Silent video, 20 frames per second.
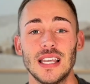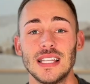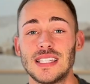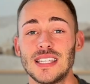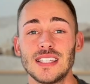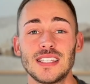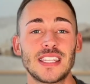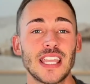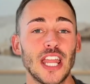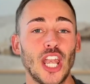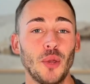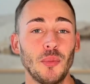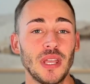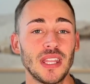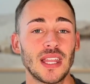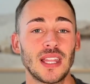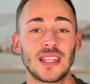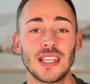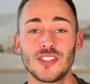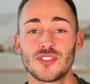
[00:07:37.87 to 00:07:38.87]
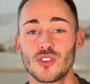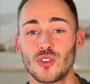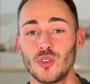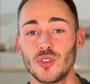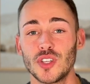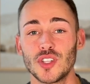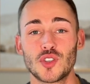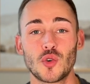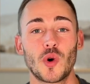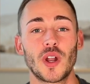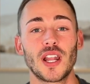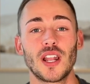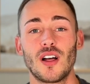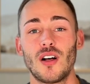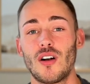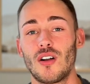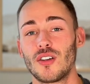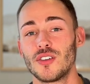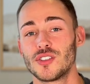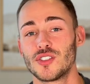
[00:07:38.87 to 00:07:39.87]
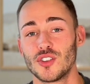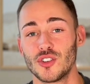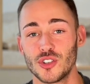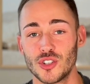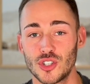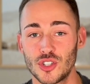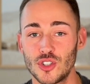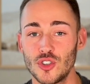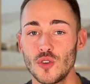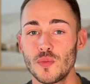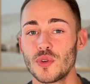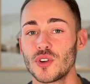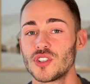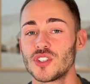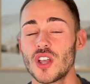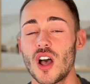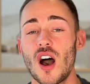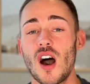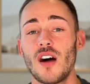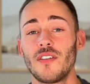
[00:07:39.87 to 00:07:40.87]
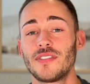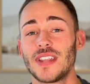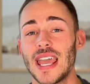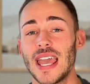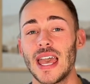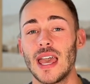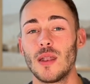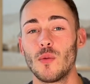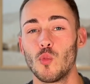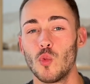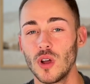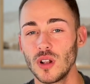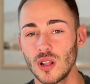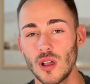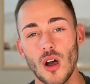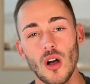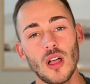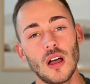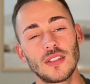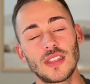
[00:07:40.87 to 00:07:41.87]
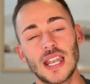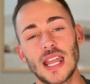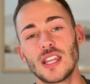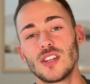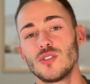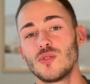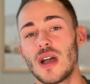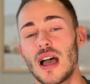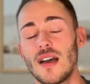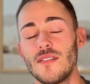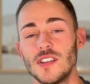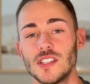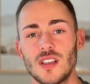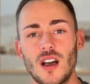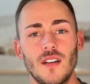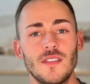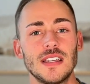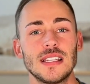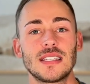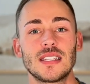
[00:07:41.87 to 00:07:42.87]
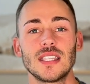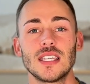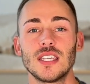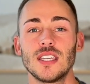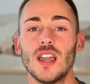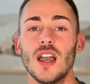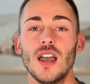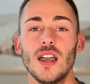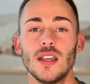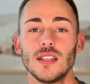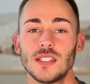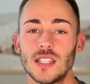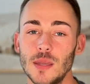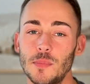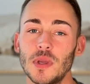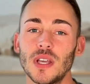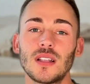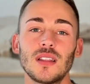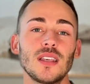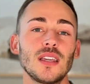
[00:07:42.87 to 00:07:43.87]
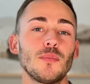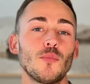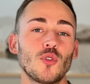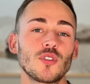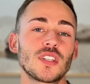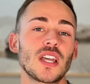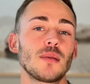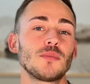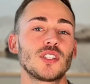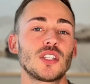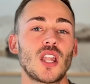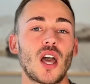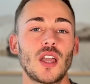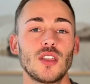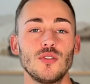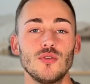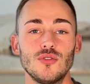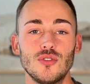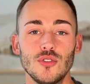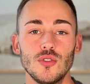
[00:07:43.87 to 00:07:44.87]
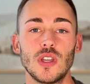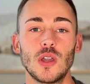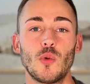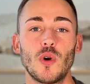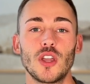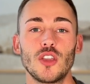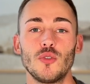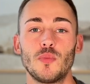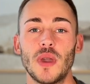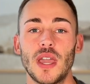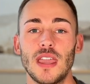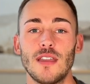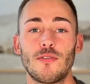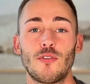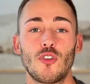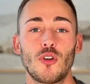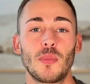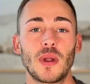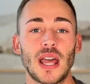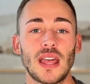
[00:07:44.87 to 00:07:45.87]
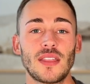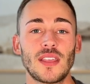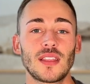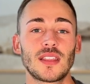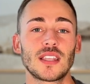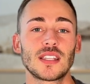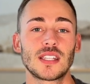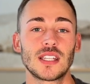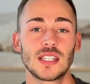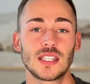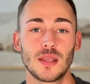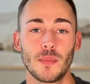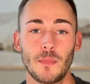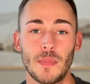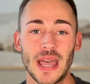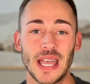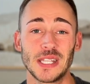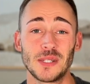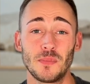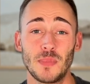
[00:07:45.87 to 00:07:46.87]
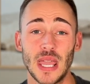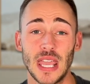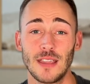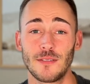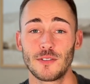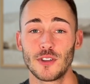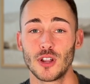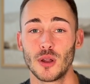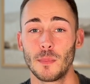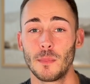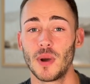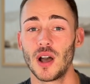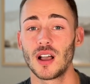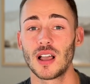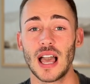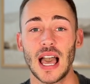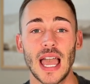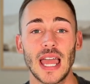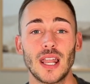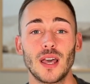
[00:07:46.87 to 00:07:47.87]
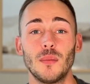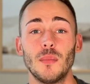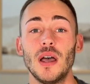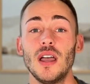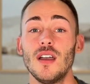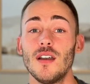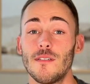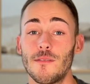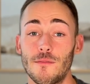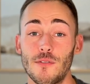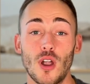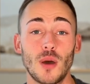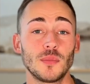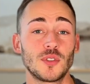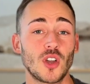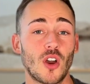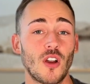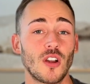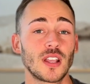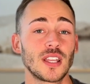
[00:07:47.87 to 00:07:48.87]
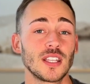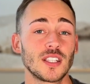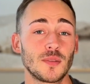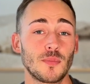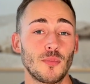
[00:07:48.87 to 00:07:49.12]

It's insane to me that these are only $20. They're super soft, and one call out that I do have is obviously typically more times than not you do get what you pay for but i think this is the best bang for your buck item from Target's